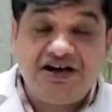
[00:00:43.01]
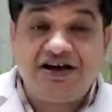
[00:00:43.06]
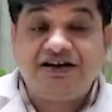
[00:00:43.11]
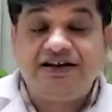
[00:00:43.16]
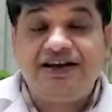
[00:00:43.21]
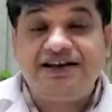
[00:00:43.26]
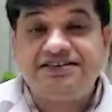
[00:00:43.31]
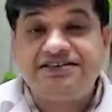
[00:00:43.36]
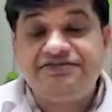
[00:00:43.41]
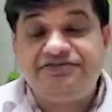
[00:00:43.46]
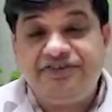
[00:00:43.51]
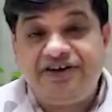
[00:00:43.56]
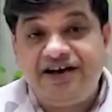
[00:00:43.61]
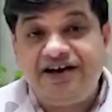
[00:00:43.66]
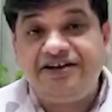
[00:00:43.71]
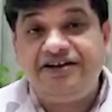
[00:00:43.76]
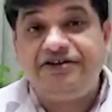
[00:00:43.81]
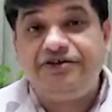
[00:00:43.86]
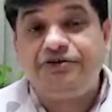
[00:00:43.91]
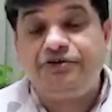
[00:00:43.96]
are
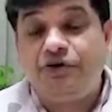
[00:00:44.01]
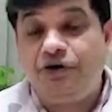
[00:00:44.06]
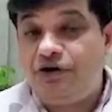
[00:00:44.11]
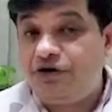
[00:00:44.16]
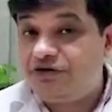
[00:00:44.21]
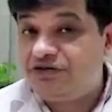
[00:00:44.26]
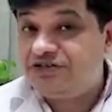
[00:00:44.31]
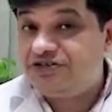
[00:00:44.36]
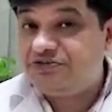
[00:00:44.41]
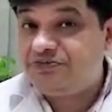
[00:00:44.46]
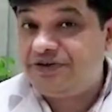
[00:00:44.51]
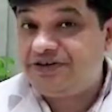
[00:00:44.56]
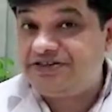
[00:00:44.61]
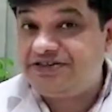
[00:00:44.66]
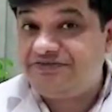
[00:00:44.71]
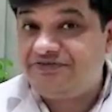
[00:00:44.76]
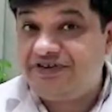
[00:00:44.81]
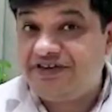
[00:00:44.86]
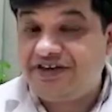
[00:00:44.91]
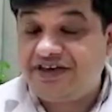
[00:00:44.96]
classified into
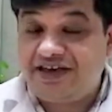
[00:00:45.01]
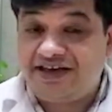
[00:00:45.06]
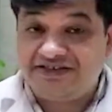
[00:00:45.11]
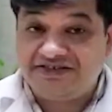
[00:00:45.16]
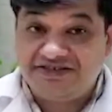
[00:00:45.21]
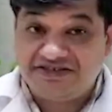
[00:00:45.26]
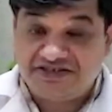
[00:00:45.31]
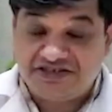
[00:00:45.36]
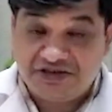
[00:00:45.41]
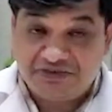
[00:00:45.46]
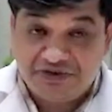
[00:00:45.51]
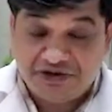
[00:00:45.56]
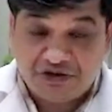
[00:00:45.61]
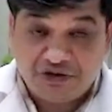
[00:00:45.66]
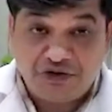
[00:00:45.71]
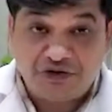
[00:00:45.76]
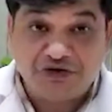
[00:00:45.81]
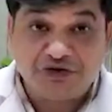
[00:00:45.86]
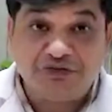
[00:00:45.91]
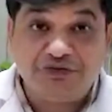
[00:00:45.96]
organ-specific and
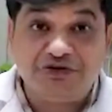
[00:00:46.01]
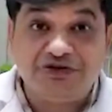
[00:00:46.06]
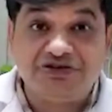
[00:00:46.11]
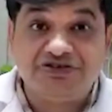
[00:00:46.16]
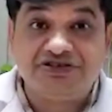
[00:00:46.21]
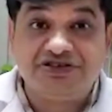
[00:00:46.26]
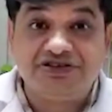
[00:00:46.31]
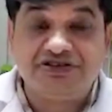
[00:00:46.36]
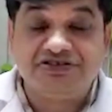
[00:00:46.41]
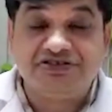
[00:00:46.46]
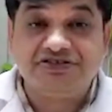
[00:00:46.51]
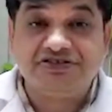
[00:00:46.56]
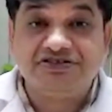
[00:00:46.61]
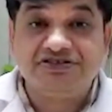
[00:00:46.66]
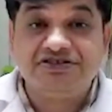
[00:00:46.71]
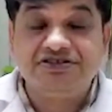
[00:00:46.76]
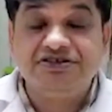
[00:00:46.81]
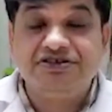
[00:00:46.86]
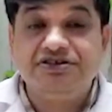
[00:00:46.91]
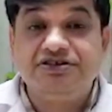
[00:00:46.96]
systemic autoimmune
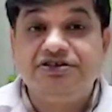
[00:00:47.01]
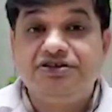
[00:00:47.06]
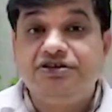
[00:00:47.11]
disease.